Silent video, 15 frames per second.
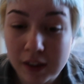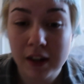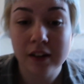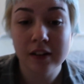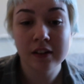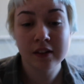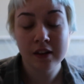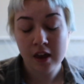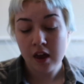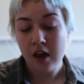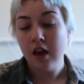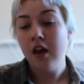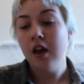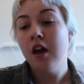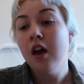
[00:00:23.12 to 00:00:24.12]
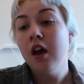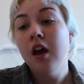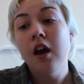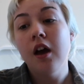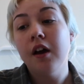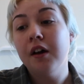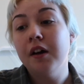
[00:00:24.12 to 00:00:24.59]
the ends.
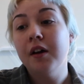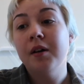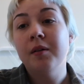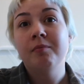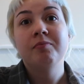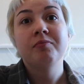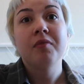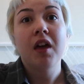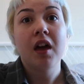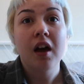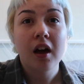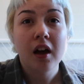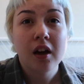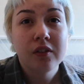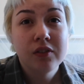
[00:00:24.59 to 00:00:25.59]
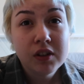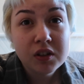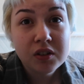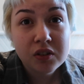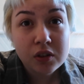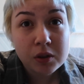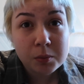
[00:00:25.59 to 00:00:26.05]
I've
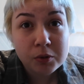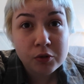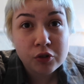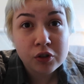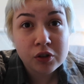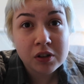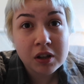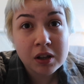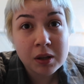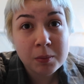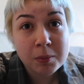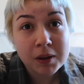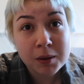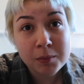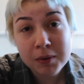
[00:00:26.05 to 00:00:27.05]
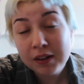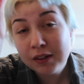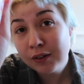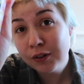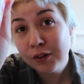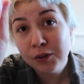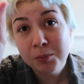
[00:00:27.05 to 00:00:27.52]
used Superdrug pick and
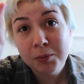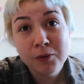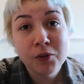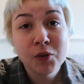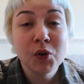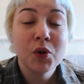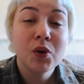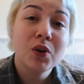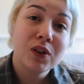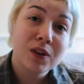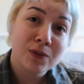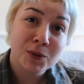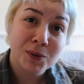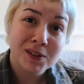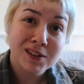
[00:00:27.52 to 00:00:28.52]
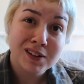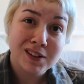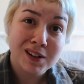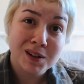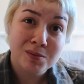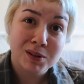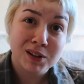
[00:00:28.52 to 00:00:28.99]
mix colours before and they've always
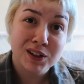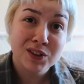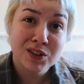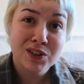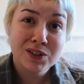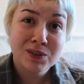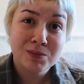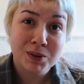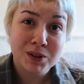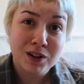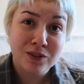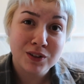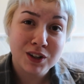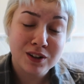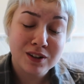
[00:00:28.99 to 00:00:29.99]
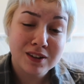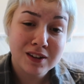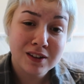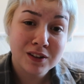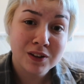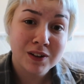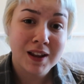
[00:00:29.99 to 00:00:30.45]
turned out pretty good, but never used
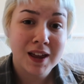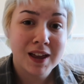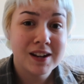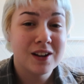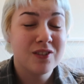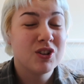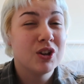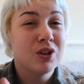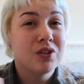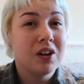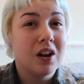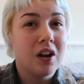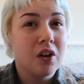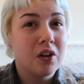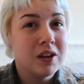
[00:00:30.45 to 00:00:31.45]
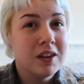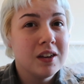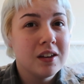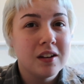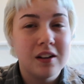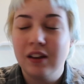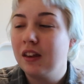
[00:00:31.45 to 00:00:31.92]
this colour and never used a light,
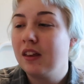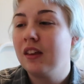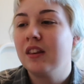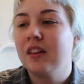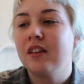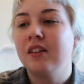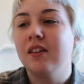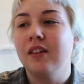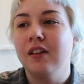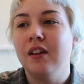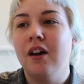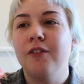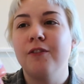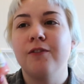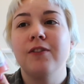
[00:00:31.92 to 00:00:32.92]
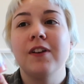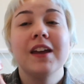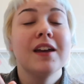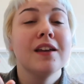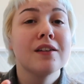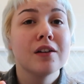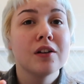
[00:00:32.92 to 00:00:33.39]
like this, I
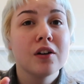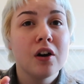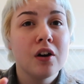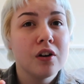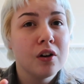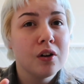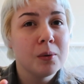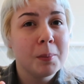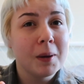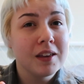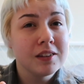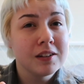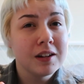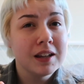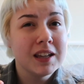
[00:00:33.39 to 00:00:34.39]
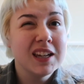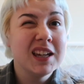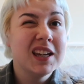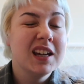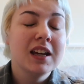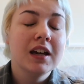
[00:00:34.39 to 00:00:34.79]
think it's going to kind of look pastel-y.